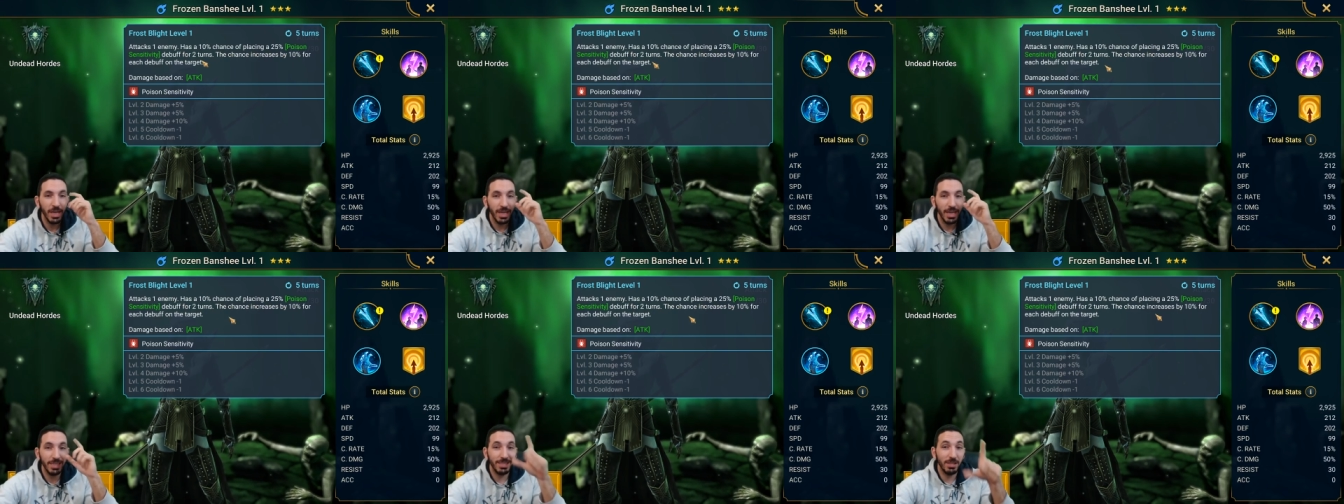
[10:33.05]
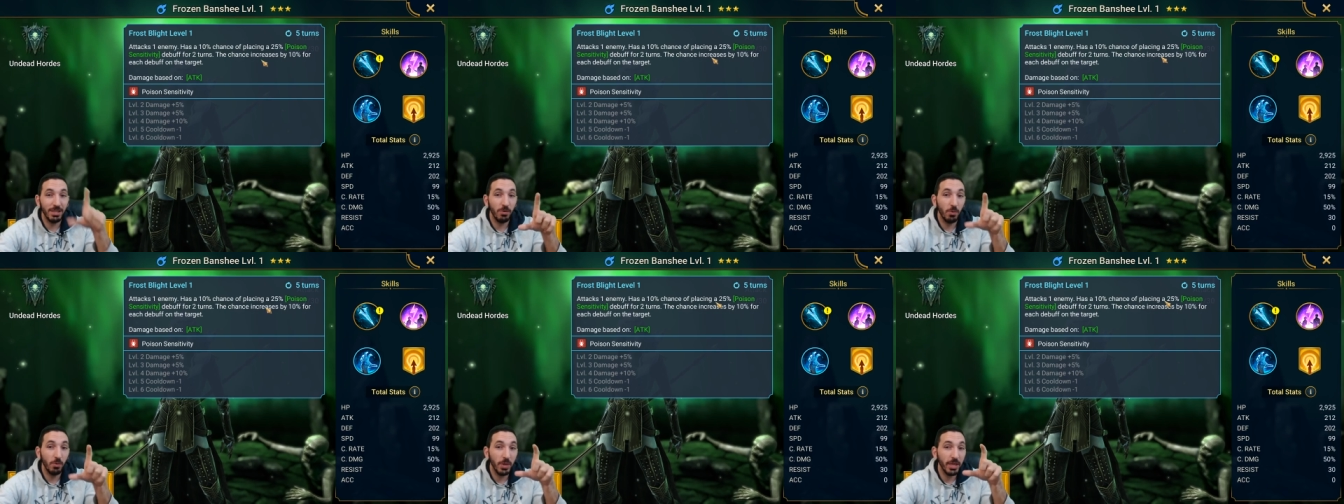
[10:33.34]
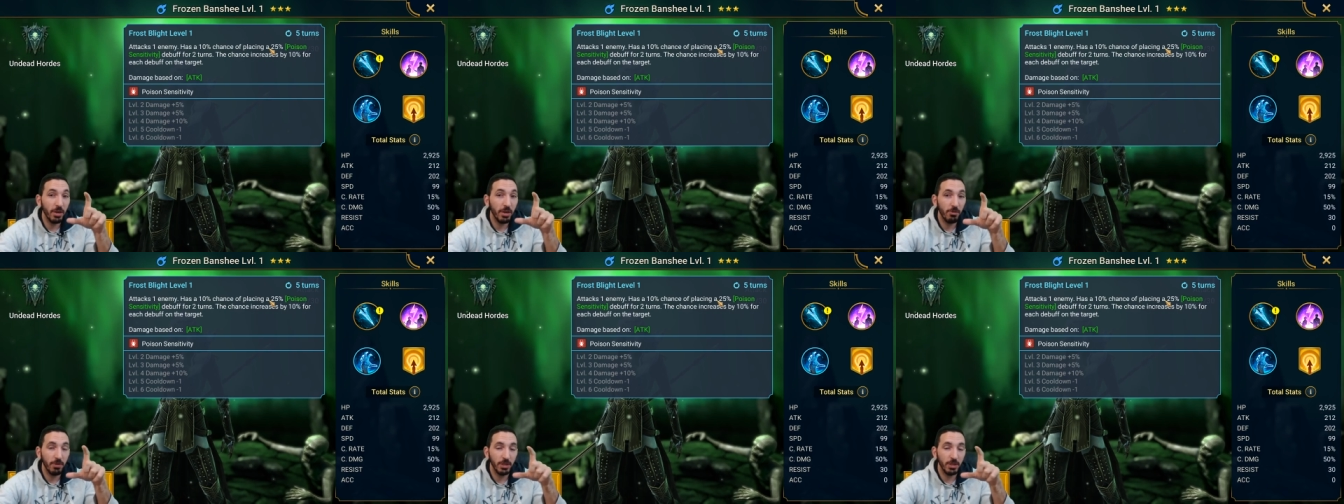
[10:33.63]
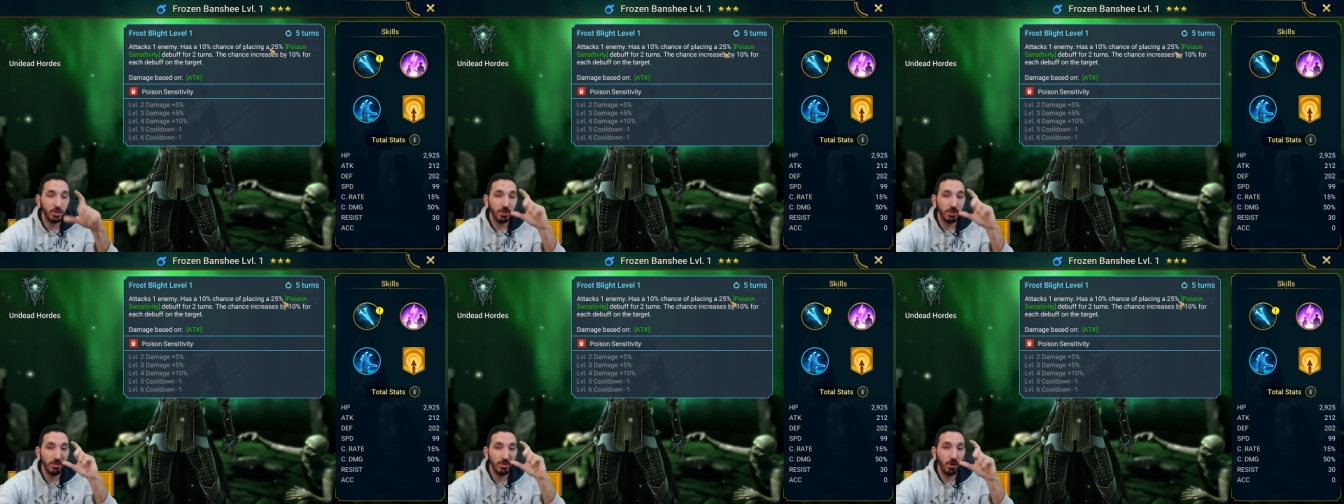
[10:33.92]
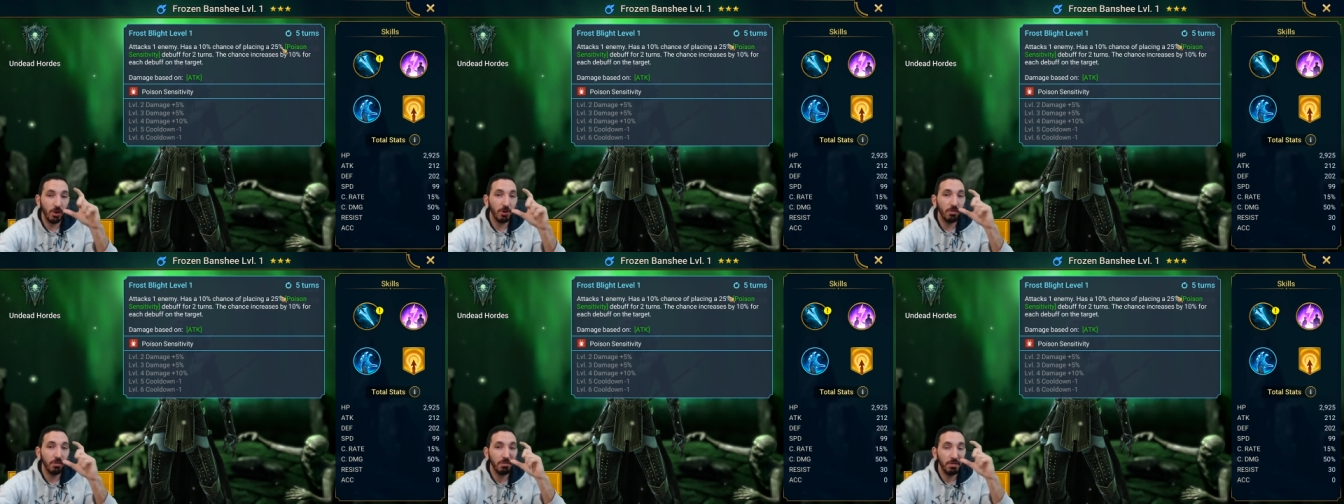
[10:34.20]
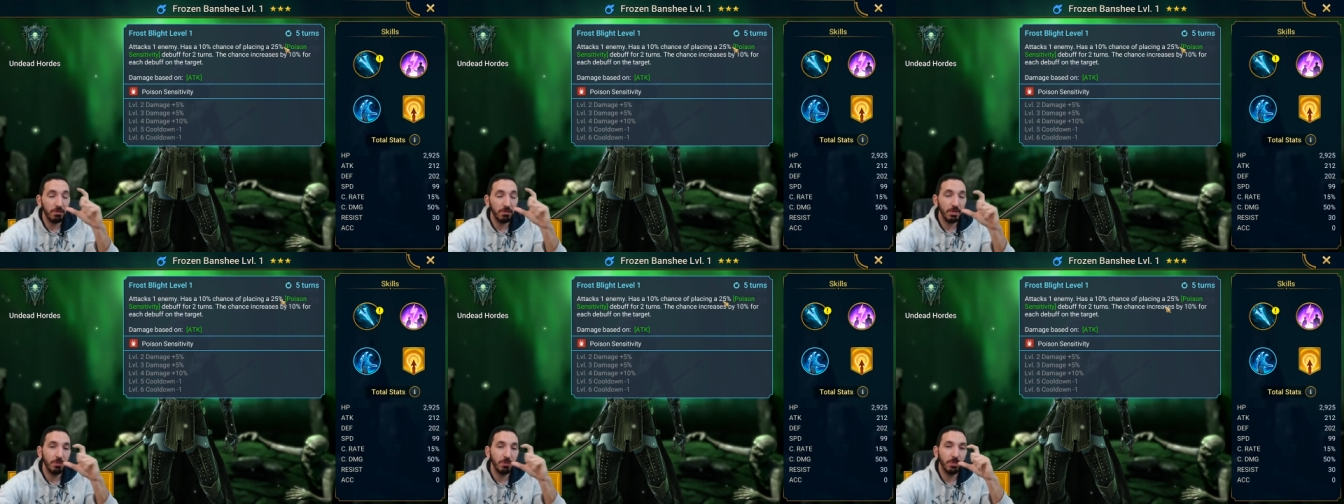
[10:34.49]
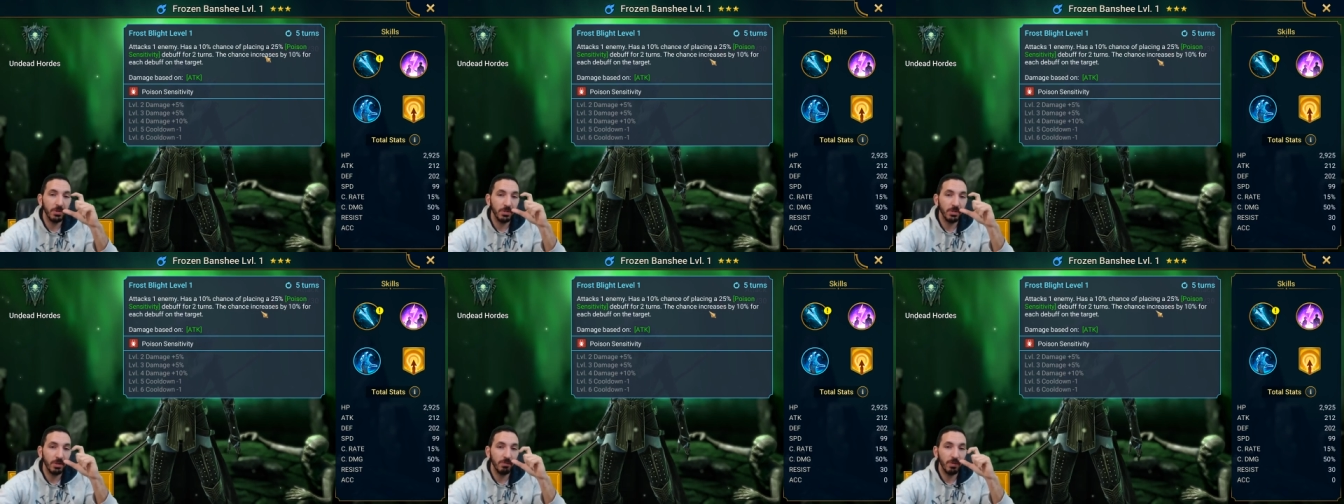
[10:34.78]
It's the weaker version. It's not a
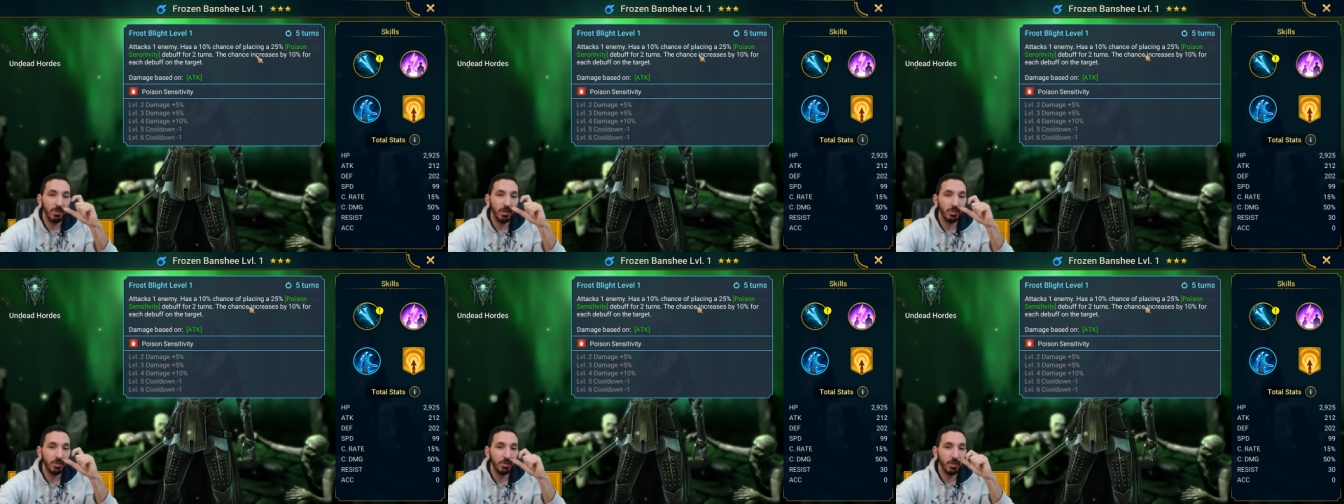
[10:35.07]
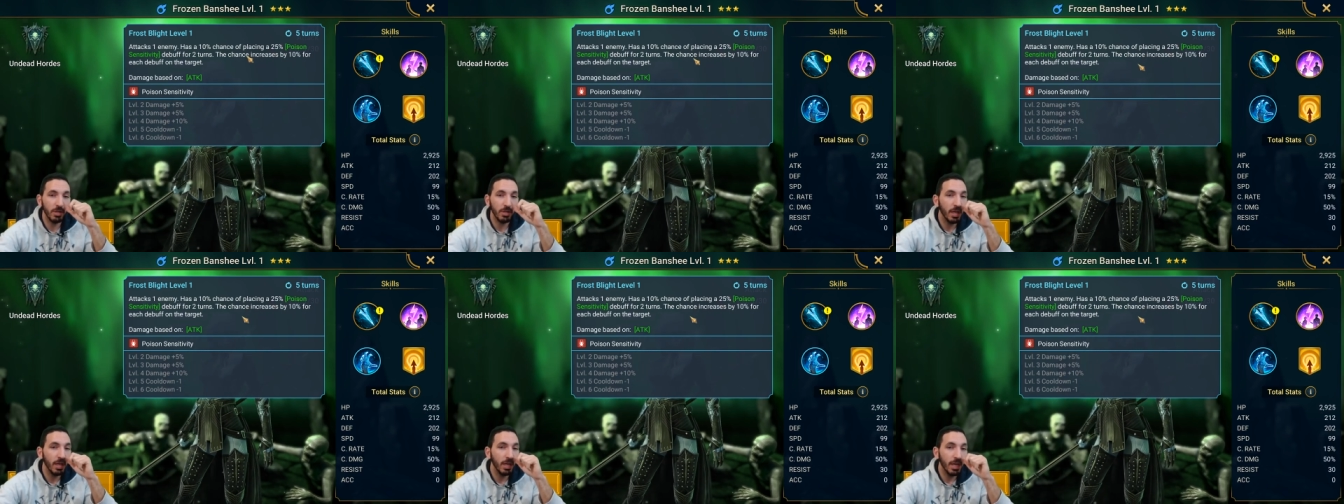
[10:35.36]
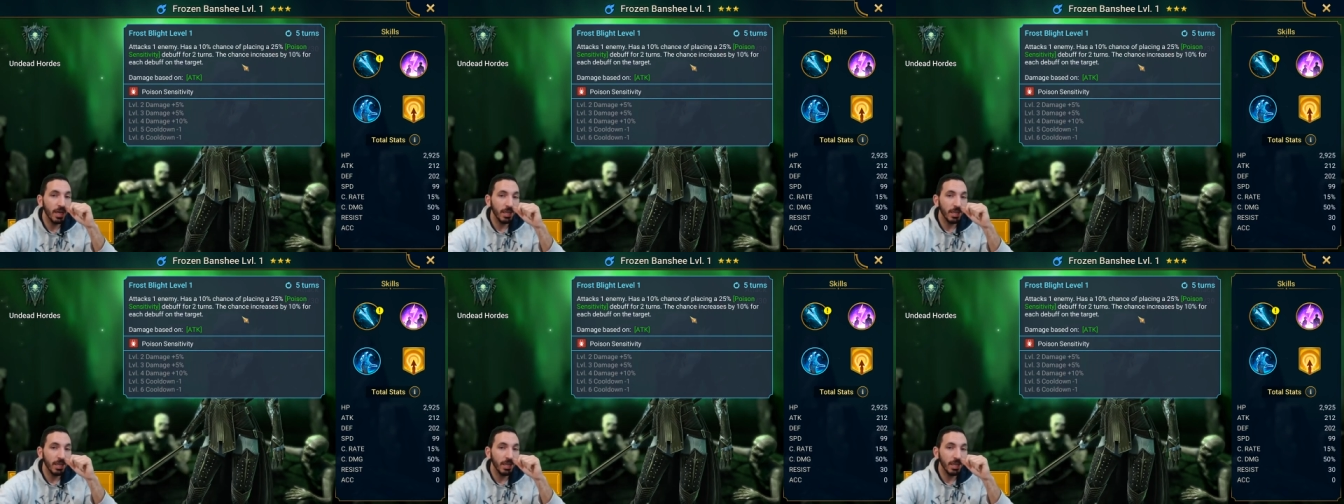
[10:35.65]
50% version.